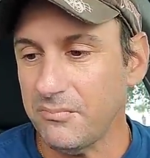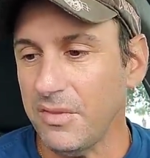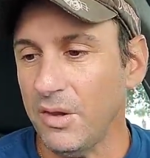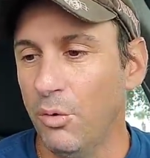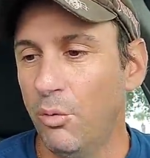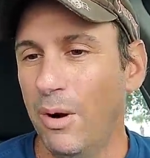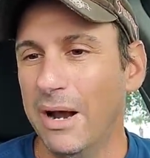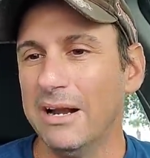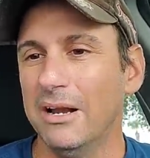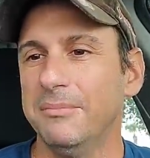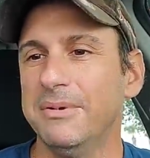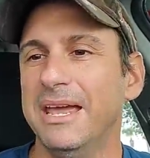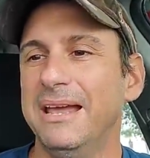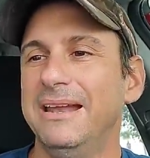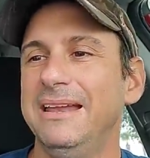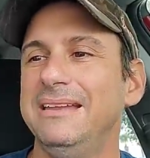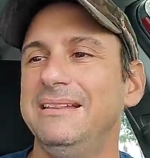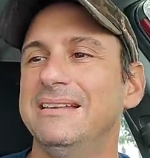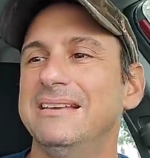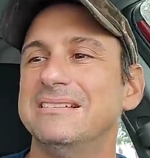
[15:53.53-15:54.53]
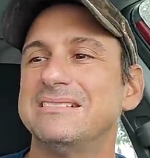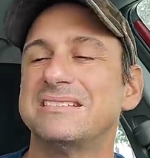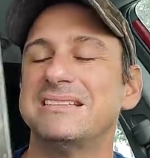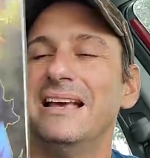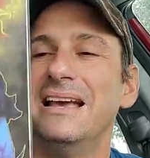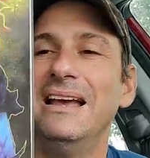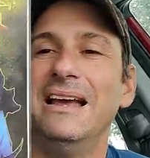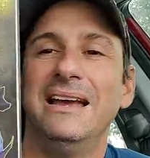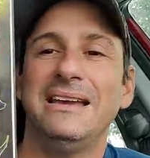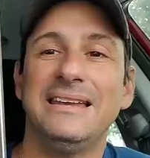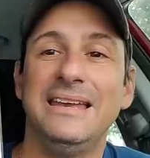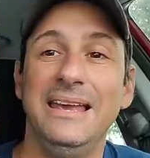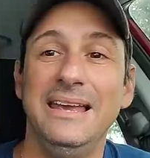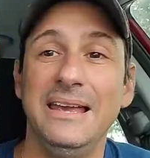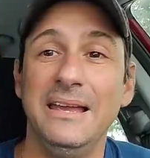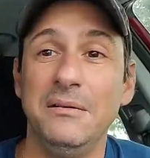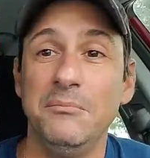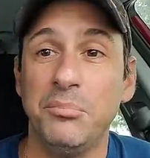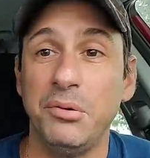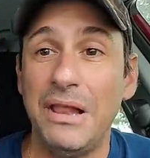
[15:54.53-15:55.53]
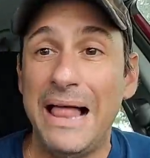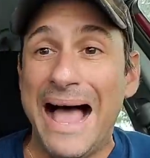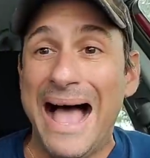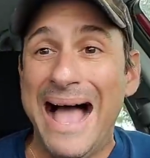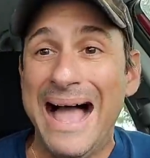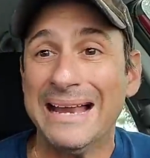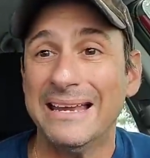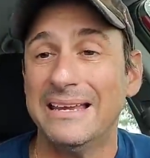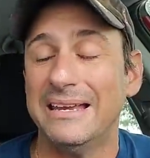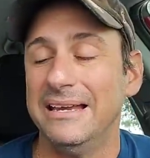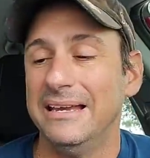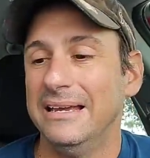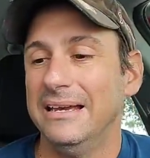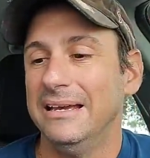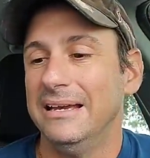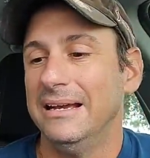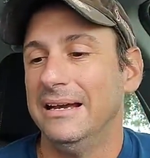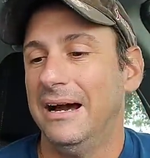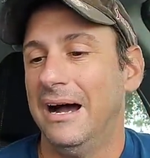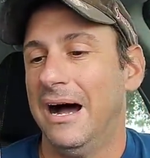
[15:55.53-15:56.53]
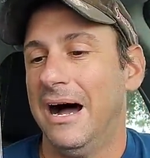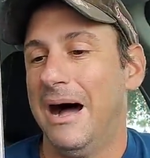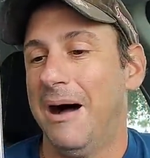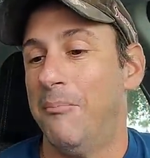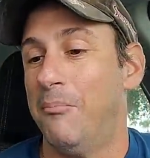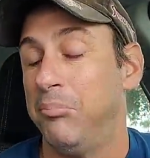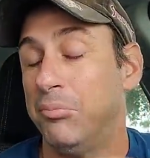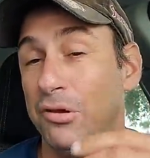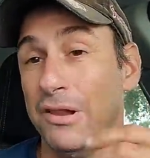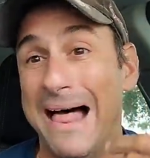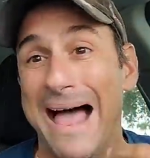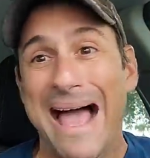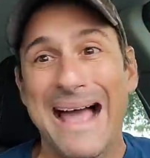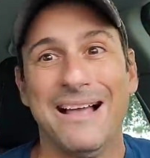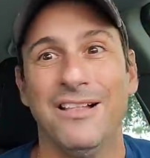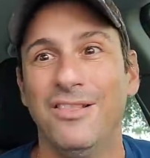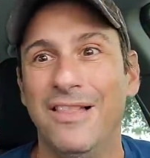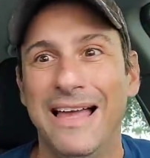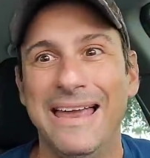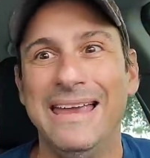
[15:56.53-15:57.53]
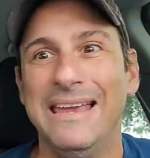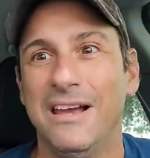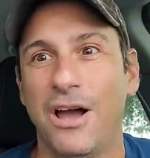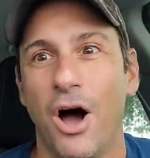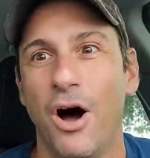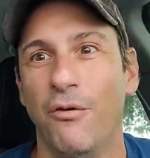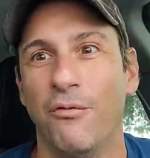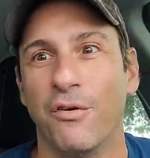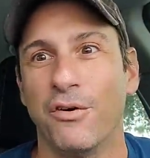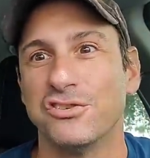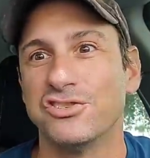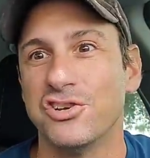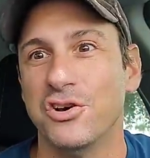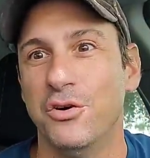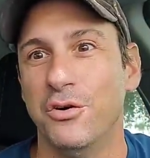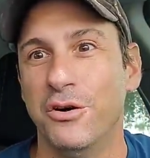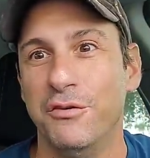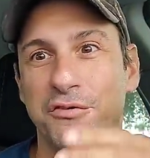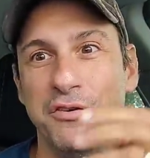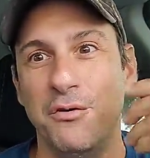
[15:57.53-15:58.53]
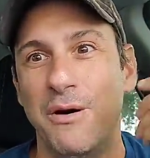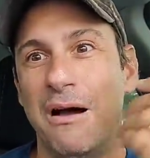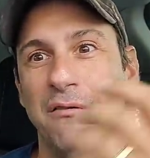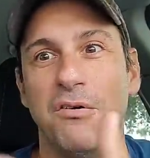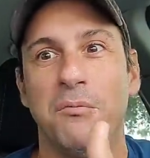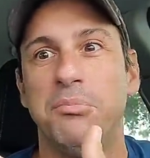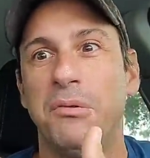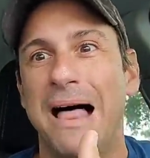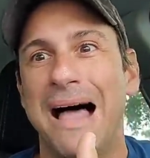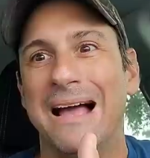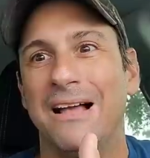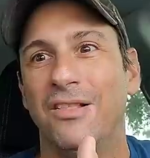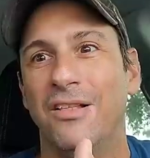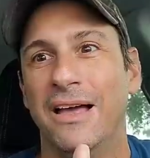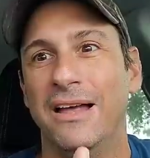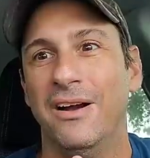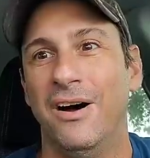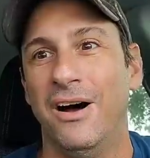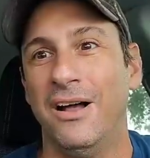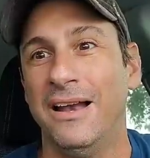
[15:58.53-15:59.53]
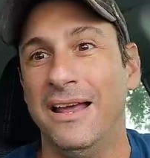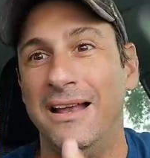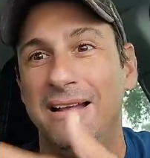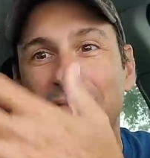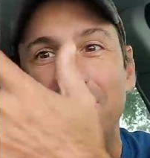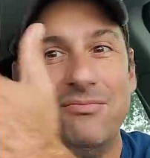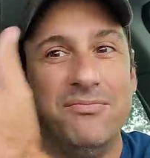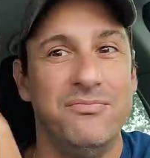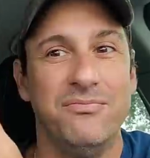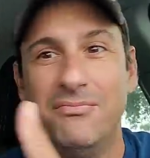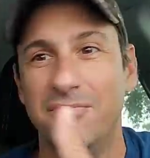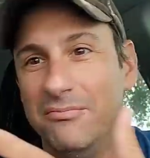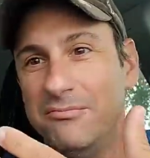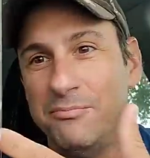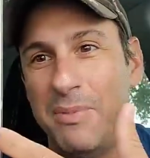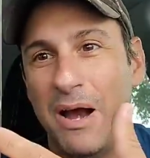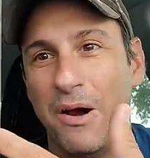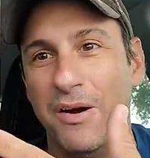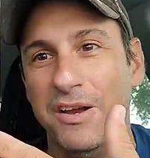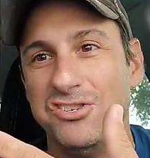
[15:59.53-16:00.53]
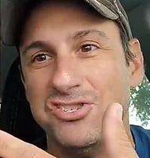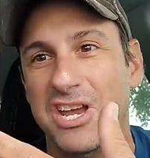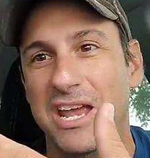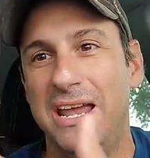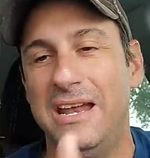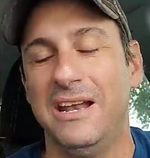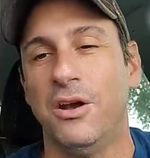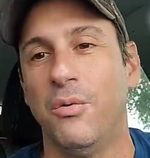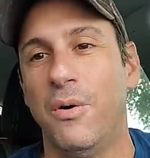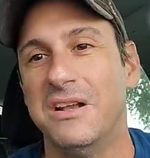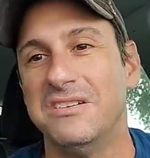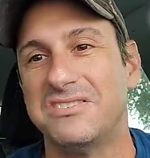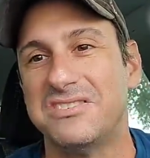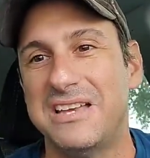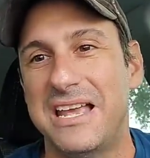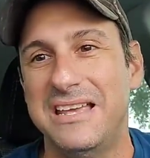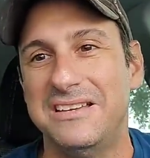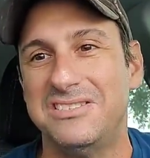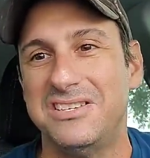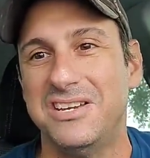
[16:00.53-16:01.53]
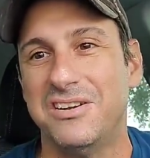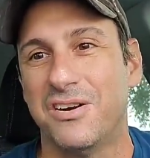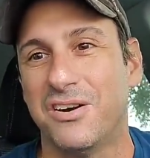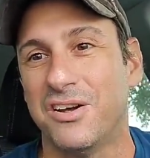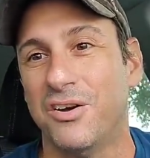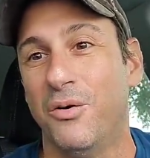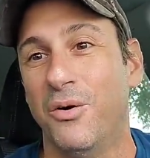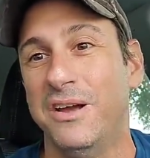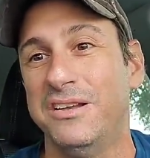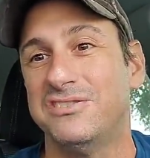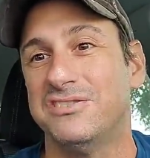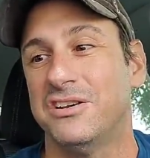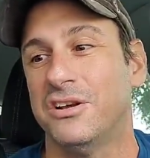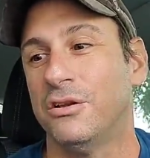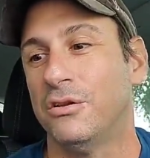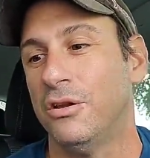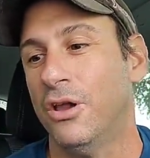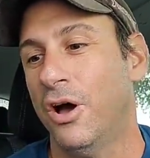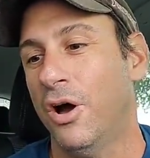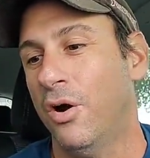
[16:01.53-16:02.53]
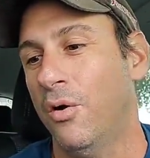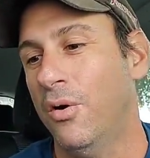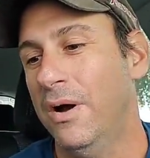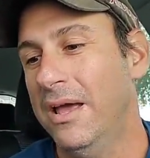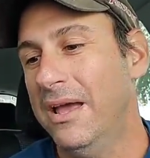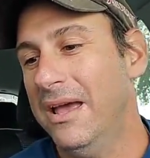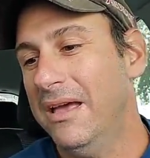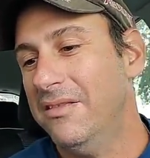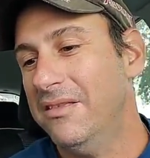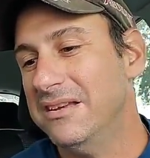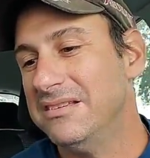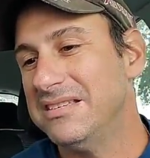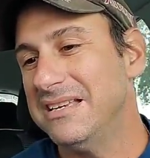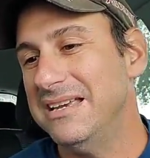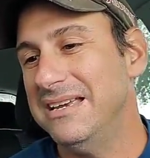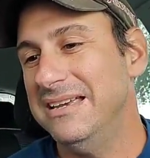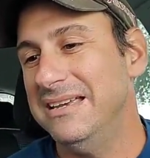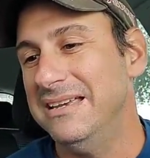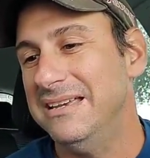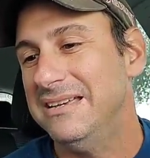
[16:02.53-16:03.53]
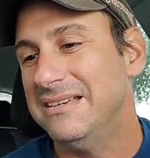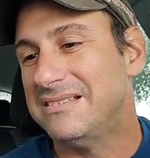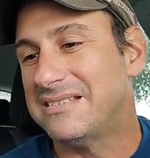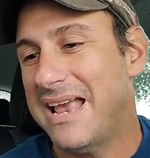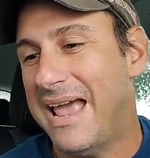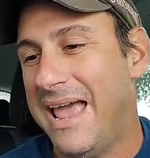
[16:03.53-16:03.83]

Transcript: One, I'm getting this King in Black black light cover. So if you have a black light on it, Mary Jane and Gwen Stacy are going to glow. This is